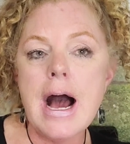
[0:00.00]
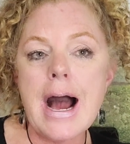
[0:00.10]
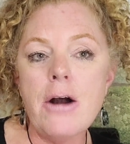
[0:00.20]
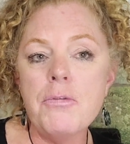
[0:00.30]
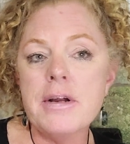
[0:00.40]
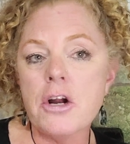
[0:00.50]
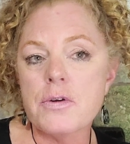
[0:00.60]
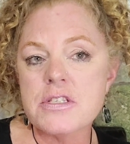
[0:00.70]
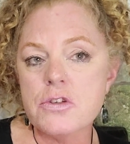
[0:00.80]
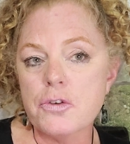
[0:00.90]
I will make a
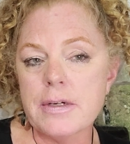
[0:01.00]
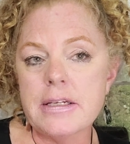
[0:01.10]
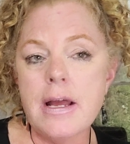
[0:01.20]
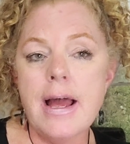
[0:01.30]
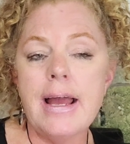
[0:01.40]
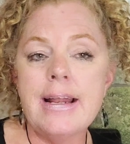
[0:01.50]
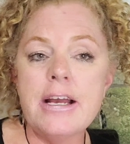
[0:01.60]
crystal grid. And I